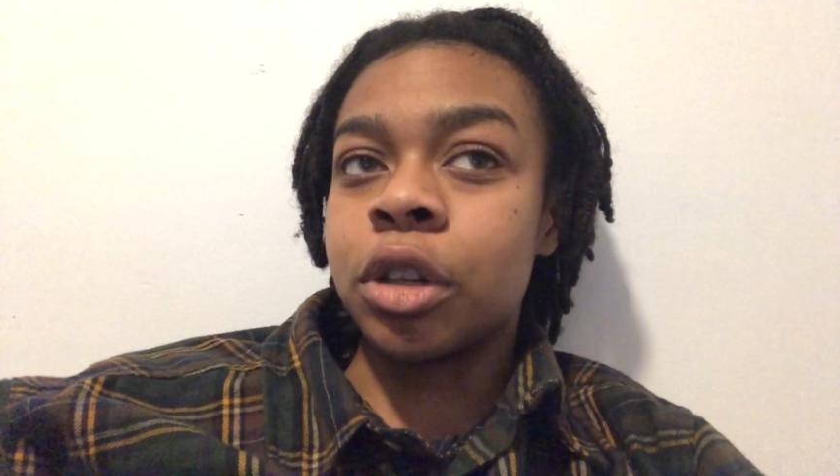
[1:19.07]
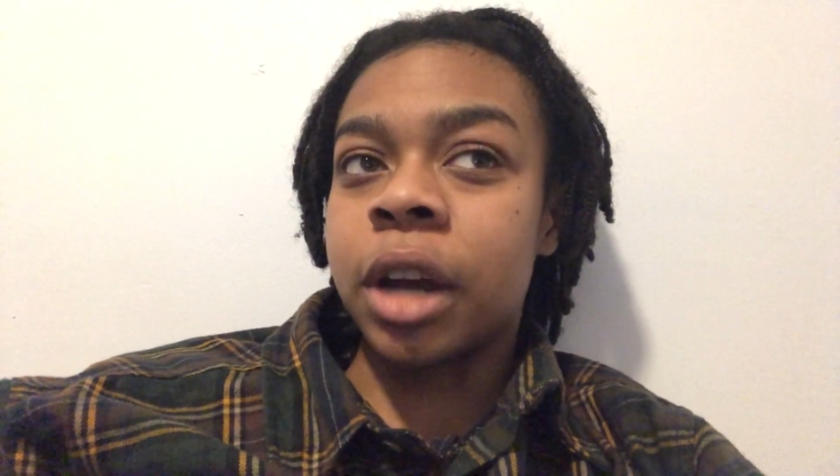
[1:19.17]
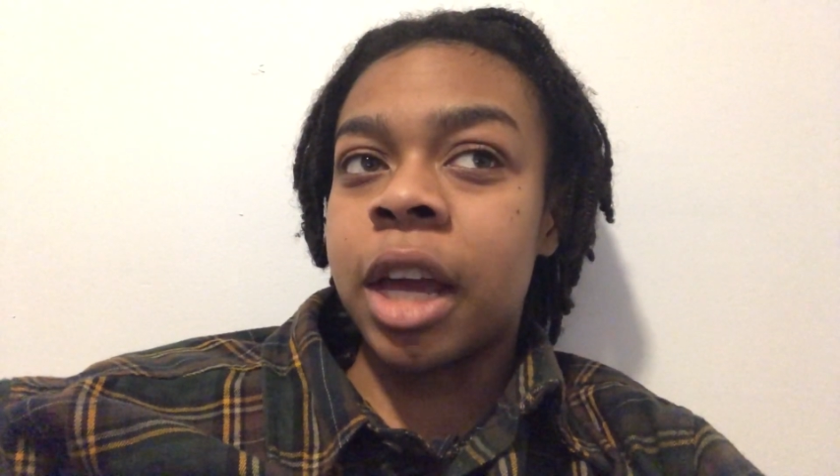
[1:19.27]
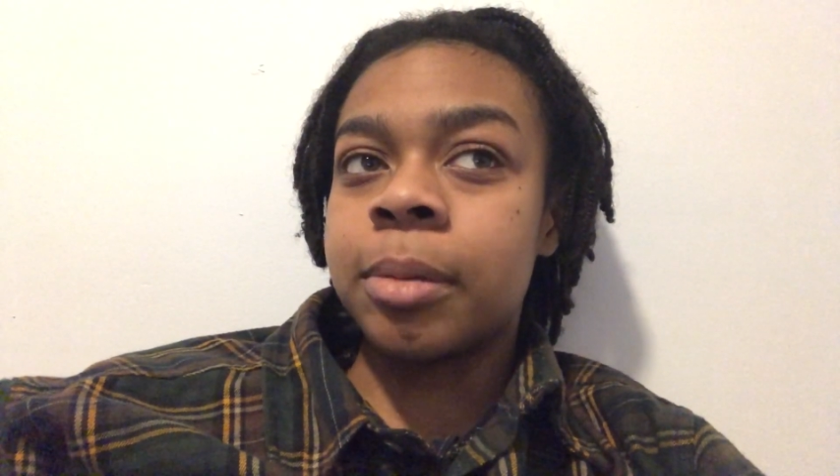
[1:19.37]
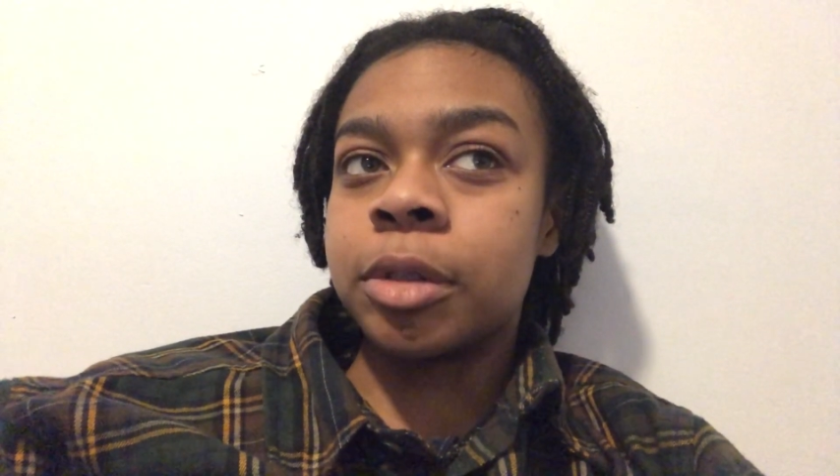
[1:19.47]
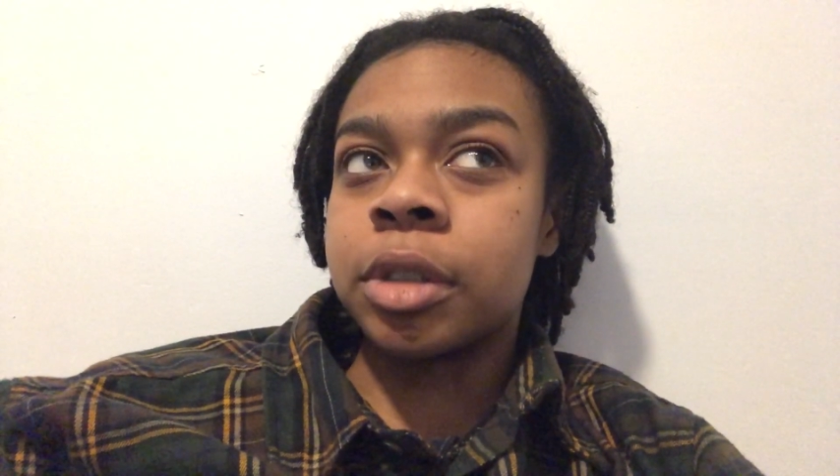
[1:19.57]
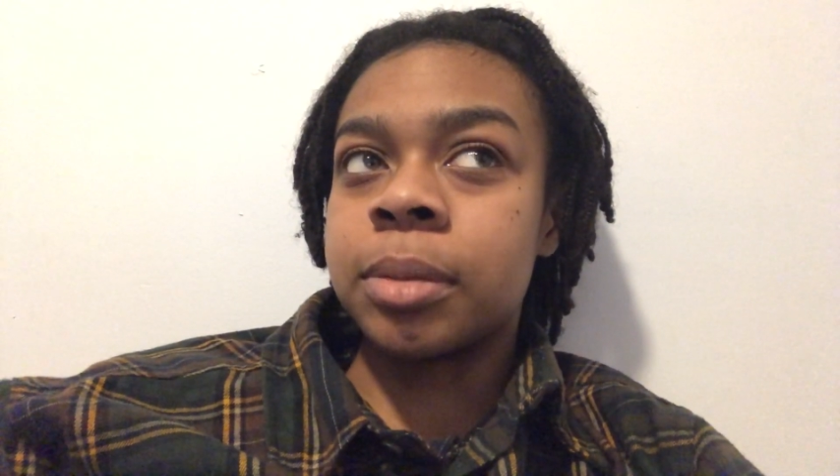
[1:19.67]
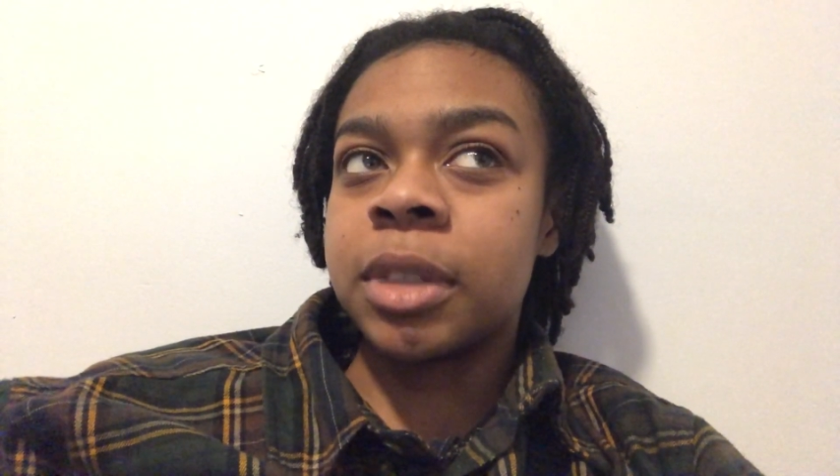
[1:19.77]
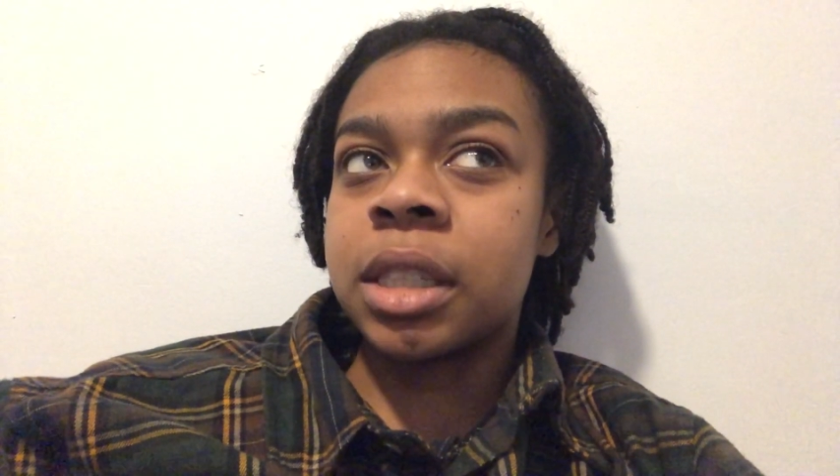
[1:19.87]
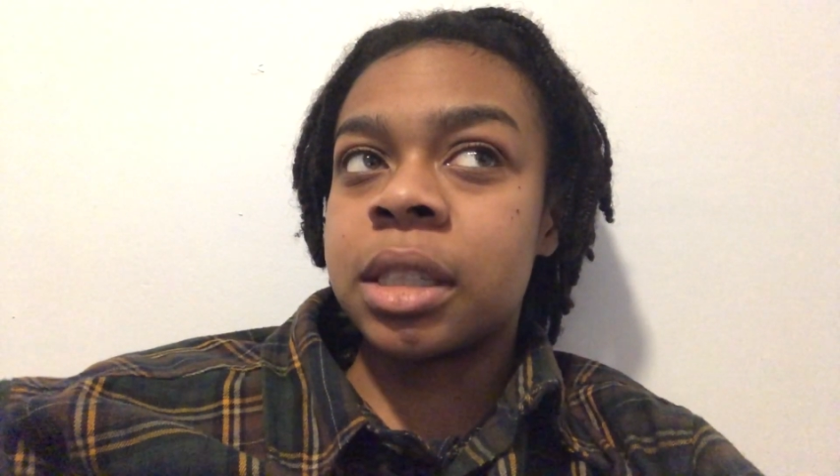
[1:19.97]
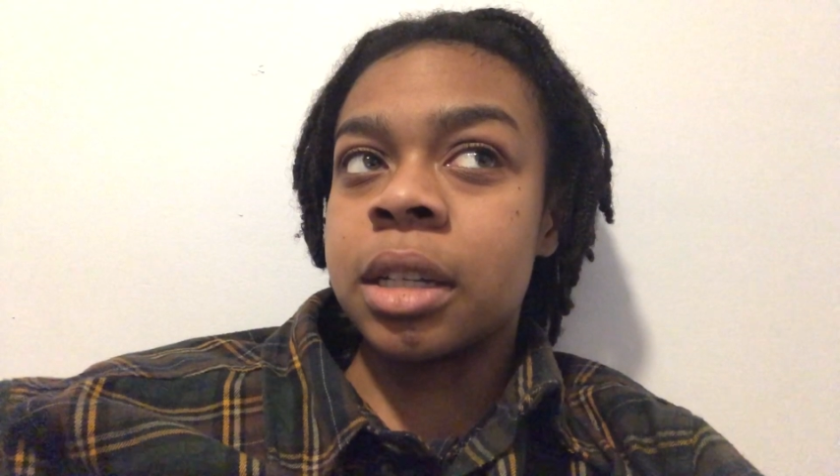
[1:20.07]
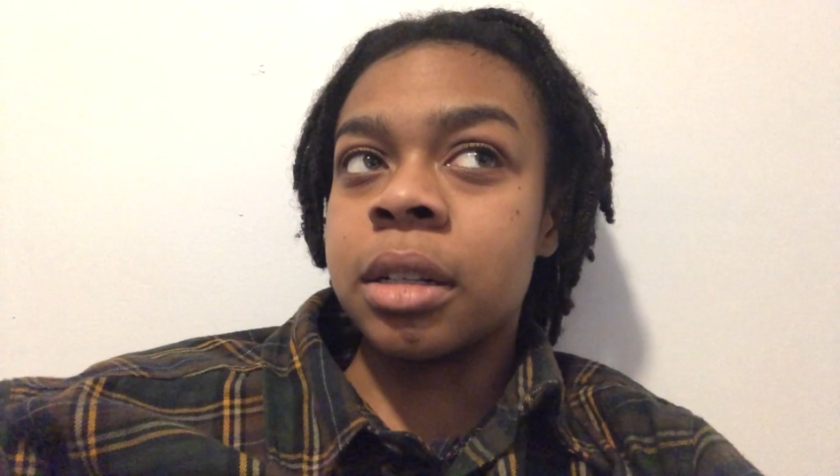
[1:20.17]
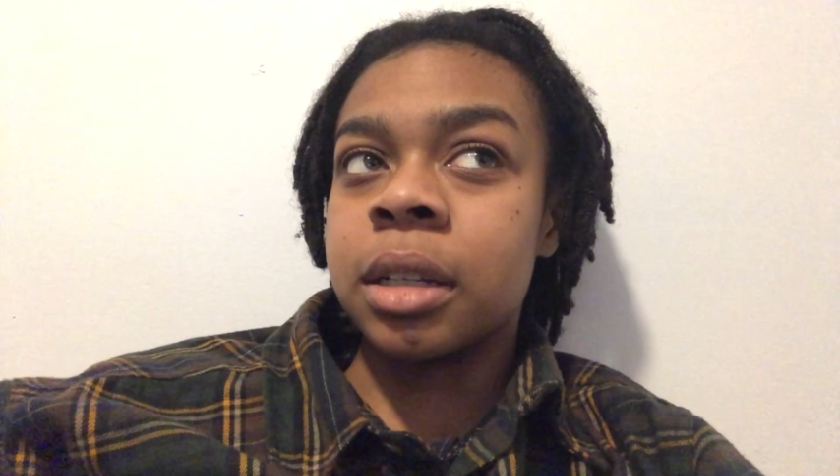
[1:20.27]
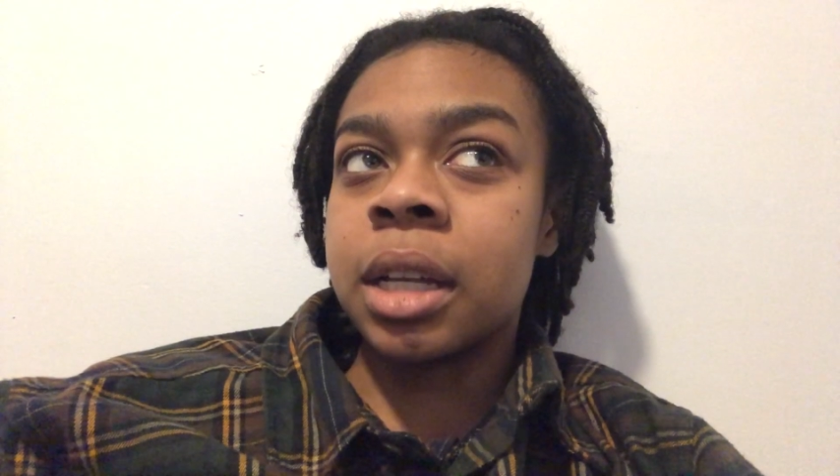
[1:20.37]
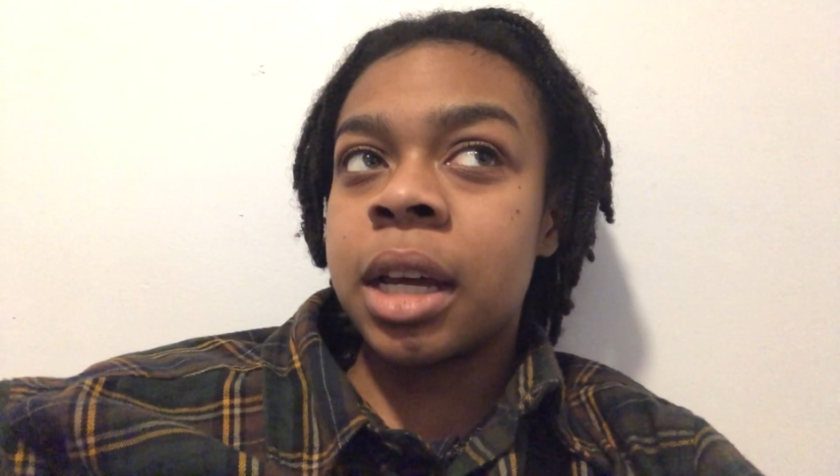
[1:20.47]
able to be still